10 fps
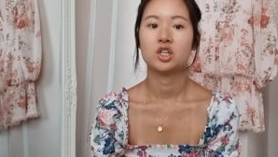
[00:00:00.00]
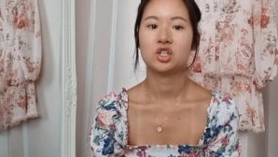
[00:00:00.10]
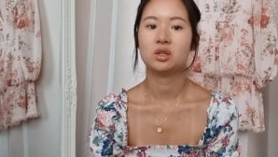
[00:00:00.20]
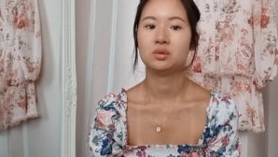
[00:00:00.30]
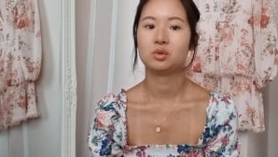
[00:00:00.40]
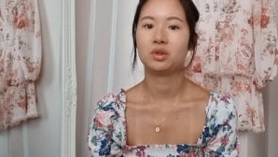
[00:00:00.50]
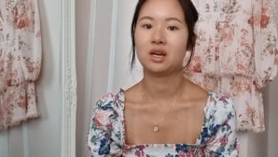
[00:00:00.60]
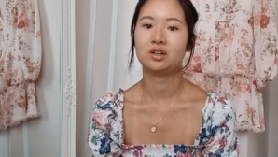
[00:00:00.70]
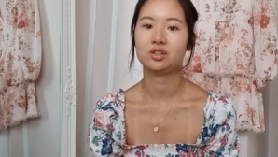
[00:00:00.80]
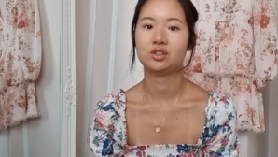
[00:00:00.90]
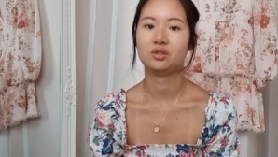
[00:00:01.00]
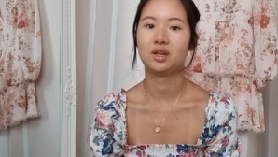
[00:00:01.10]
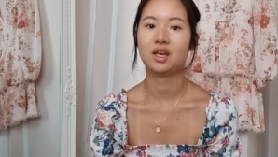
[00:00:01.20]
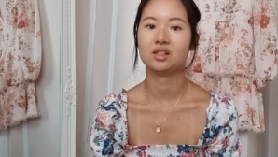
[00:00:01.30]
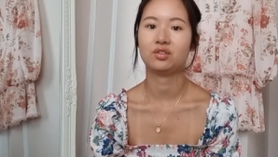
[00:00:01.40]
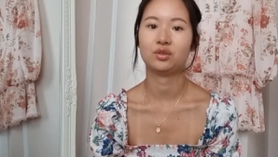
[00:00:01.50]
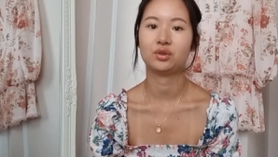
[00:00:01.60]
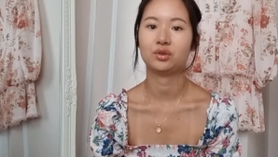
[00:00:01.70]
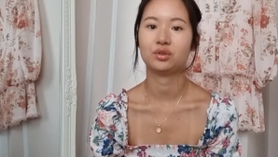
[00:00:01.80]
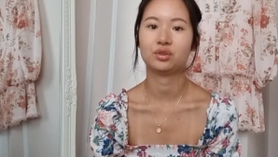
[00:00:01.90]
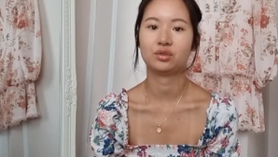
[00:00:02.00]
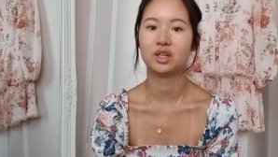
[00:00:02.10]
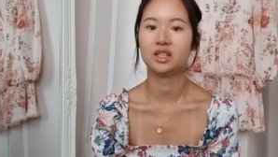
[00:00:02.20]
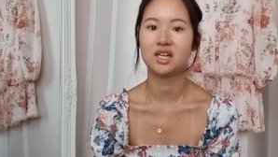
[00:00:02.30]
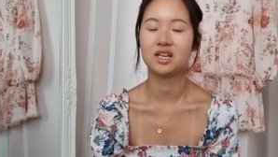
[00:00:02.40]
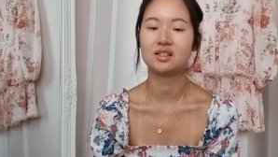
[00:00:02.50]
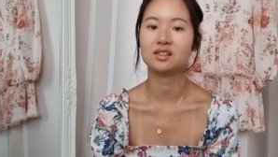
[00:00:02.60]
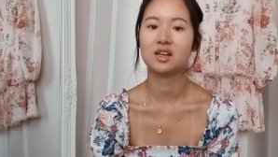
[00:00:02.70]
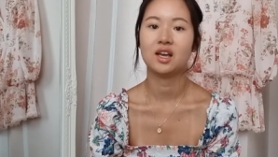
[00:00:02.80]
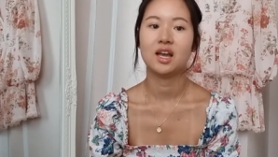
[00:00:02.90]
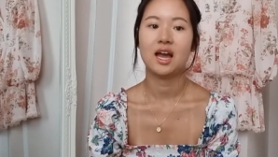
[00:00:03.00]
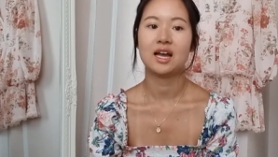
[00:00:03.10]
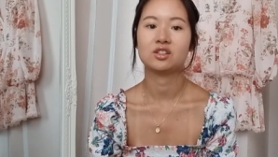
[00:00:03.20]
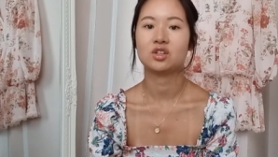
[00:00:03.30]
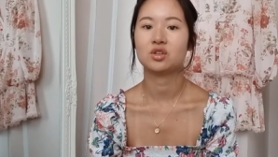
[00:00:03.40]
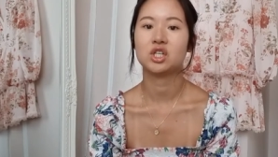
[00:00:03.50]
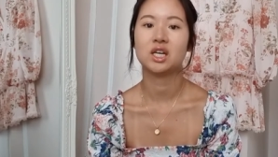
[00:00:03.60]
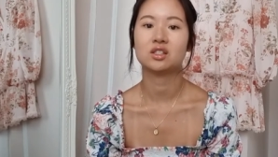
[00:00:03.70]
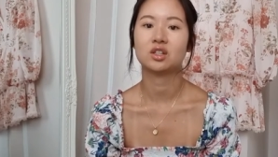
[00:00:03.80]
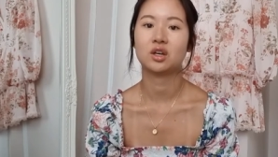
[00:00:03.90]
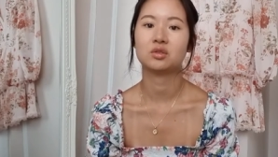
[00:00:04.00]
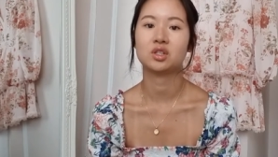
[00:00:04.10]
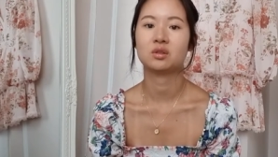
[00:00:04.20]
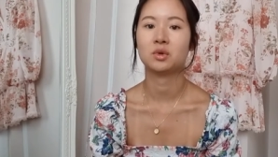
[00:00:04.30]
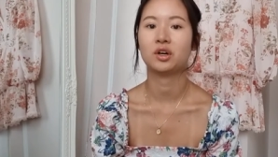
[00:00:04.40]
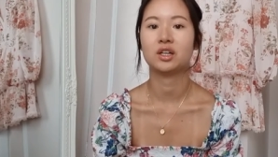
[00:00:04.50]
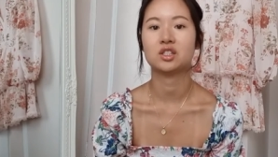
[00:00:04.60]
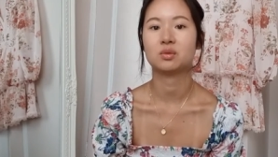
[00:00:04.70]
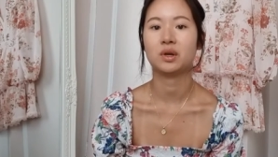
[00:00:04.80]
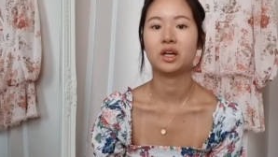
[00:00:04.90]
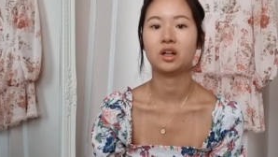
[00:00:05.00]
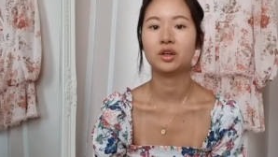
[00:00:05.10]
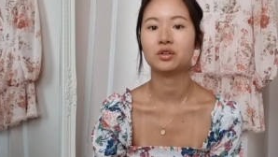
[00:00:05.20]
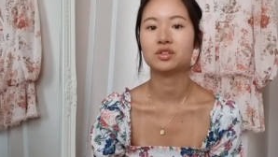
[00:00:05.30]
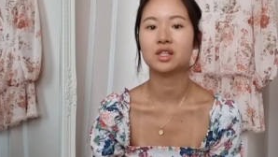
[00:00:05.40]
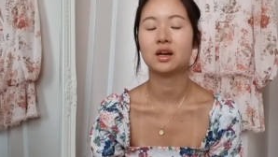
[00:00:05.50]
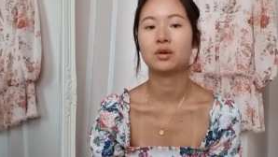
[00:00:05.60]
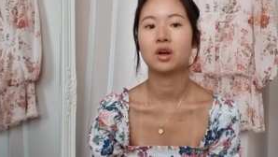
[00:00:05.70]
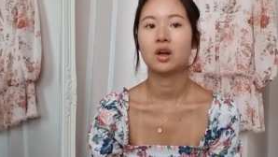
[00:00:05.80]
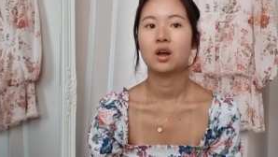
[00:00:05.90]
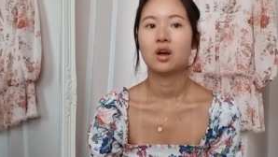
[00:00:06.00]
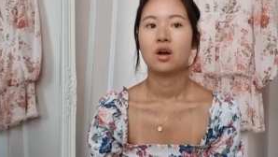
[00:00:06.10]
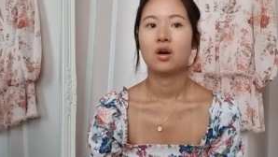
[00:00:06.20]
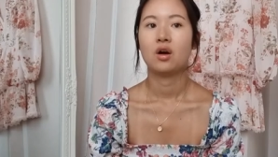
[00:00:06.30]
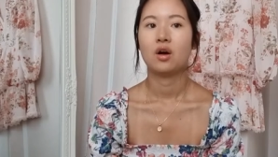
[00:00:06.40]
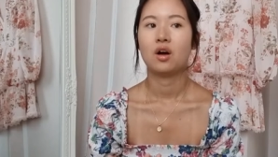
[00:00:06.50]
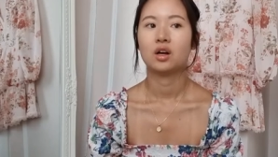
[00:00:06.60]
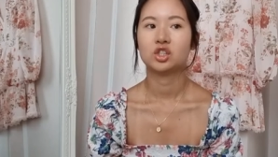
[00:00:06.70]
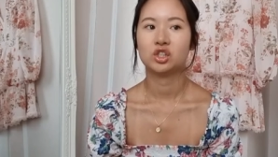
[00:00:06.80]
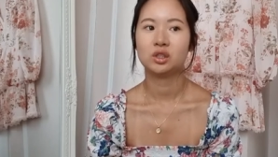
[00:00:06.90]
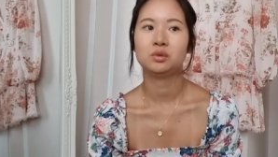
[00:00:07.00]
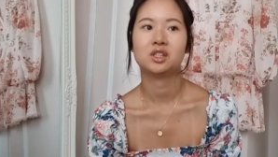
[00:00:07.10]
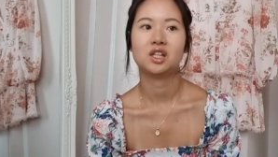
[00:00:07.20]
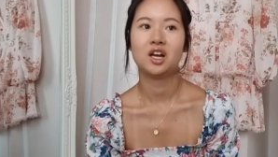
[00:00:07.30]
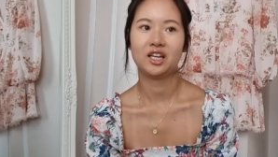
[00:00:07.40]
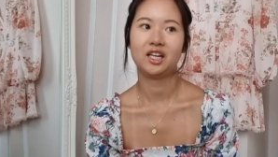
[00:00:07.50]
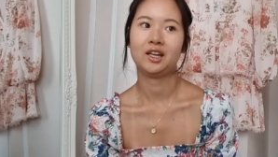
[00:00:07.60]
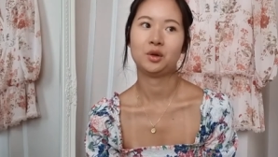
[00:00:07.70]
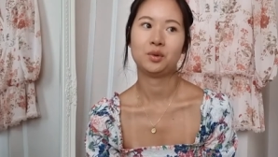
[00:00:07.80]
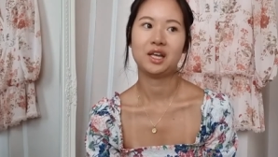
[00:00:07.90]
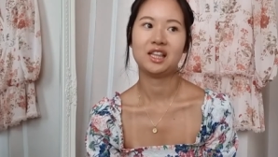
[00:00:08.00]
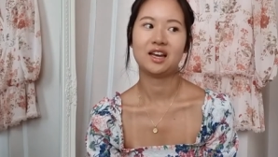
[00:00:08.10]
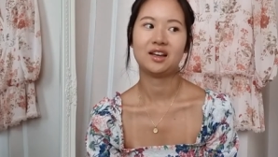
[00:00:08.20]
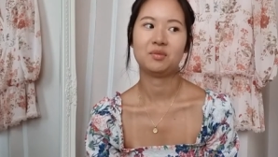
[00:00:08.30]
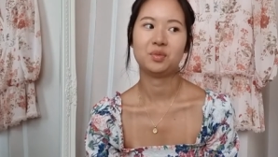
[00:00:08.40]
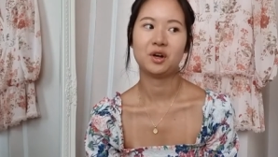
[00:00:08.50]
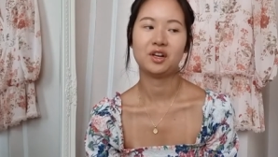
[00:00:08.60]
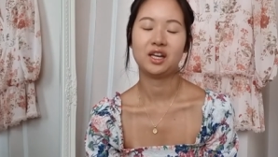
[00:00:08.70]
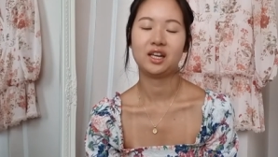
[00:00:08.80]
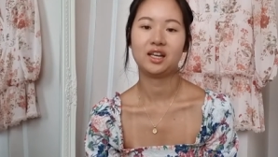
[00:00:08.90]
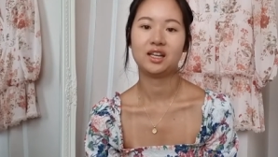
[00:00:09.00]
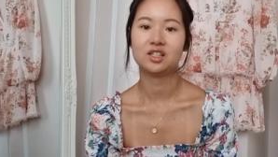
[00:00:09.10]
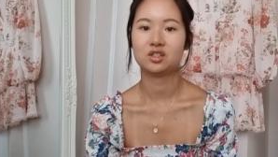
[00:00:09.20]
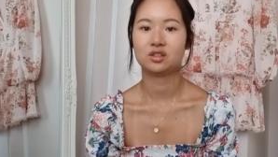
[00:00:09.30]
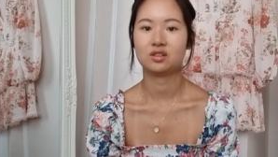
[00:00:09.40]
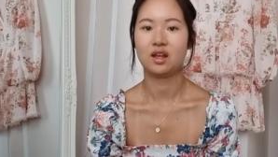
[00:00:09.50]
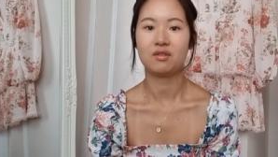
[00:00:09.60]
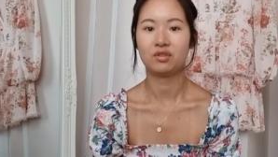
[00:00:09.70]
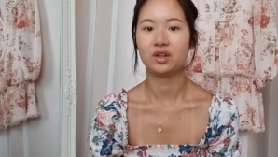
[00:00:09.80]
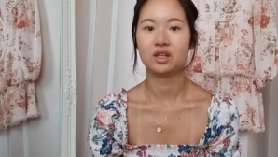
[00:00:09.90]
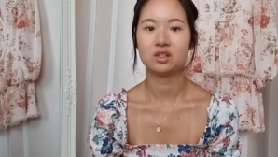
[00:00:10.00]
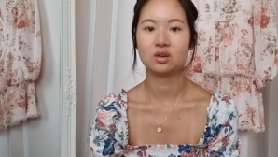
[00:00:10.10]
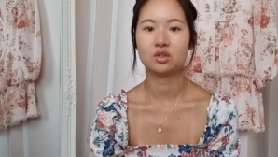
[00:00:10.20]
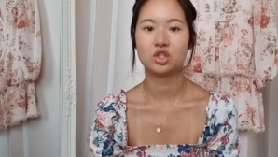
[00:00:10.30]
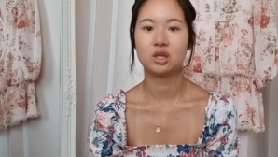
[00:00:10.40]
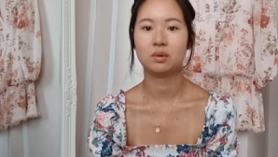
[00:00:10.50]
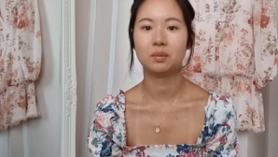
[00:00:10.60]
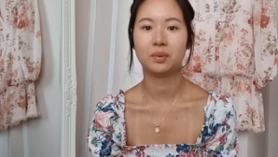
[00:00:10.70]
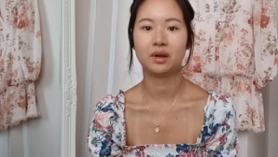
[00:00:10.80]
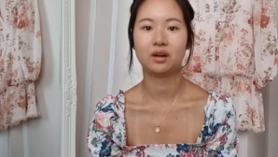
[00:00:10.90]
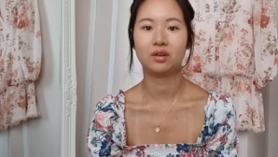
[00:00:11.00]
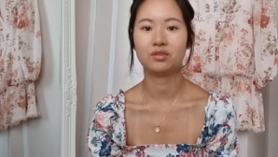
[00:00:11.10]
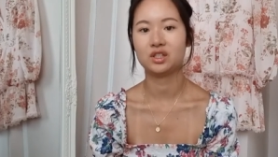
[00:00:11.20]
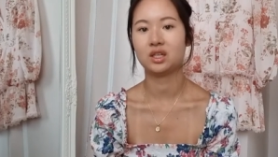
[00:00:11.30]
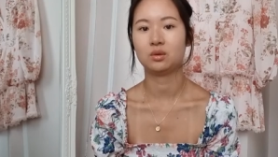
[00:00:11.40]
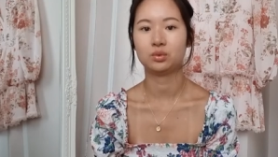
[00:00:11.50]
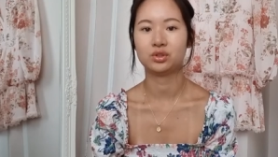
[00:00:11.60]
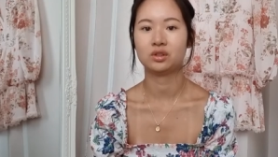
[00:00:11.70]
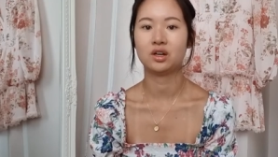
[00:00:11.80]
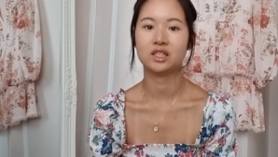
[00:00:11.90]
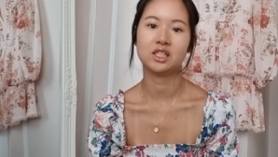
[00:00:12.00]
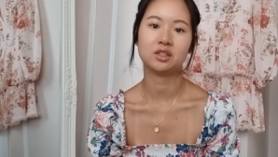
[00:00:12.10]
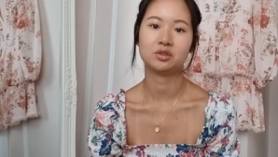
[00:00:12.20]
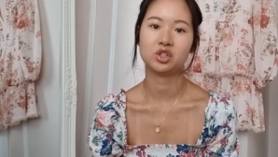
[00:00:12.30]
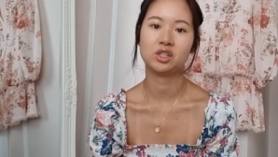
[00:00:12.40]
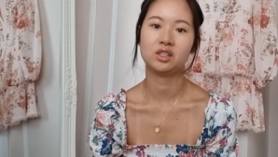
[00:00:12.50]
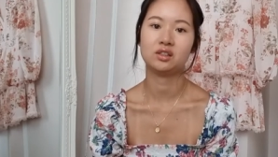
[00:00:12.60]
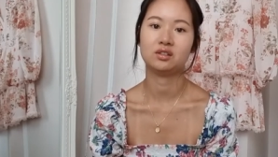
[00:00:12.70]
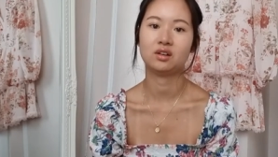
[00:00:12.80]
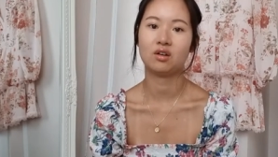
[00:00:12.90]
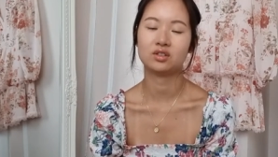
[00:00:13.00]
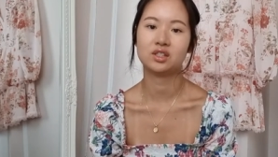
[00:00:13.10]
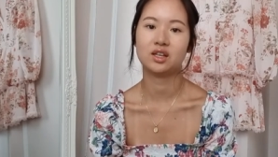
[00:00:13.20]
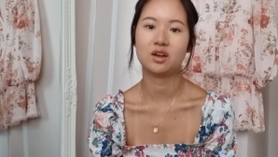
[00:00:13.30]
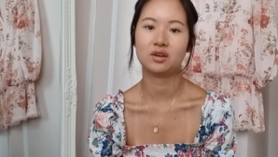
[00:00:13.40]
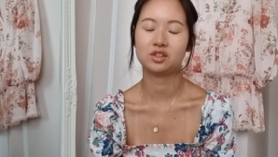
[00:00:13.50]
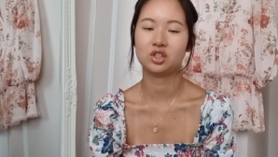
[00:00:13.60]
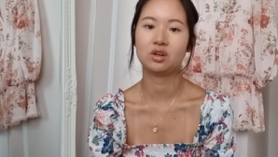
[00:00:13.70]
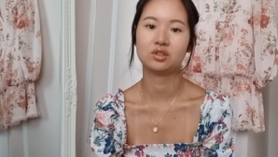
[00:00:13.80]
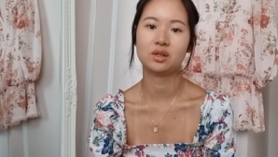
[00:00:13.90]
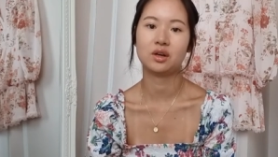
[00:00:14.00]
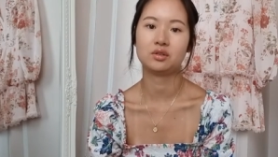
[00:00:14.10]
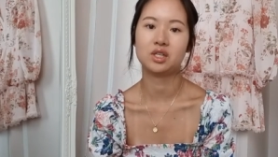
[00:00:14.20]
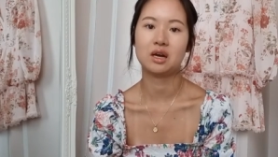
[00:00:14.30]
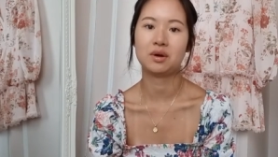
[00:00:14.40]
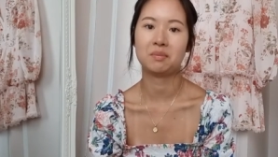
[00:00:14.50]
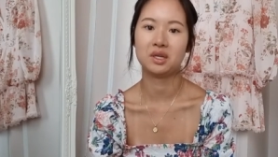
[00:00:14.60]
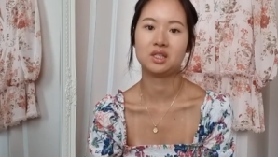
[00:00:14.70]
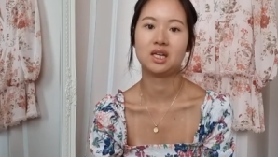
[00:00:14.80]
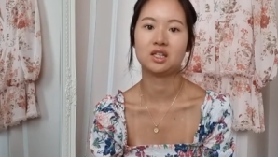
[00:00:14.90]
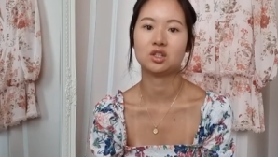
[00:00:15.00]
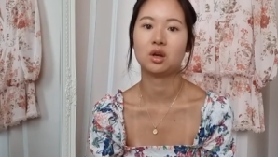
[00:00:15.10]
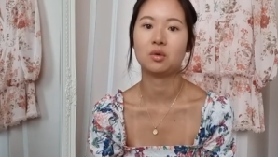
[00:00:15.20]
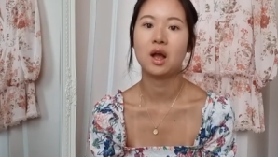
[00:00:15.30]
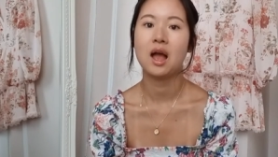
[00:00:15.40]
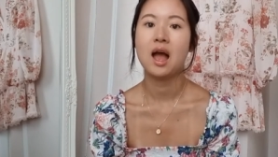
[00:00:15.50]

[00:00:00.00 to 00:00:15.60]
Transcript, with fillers: she was without her suitcase for three days and so she had to go to the markets to buy clothes. Now, she was lucky in a way that in Bali it is everything is a lot cheaper but obviously it wasn't ideal she got to the she got to our hotel and basically had to go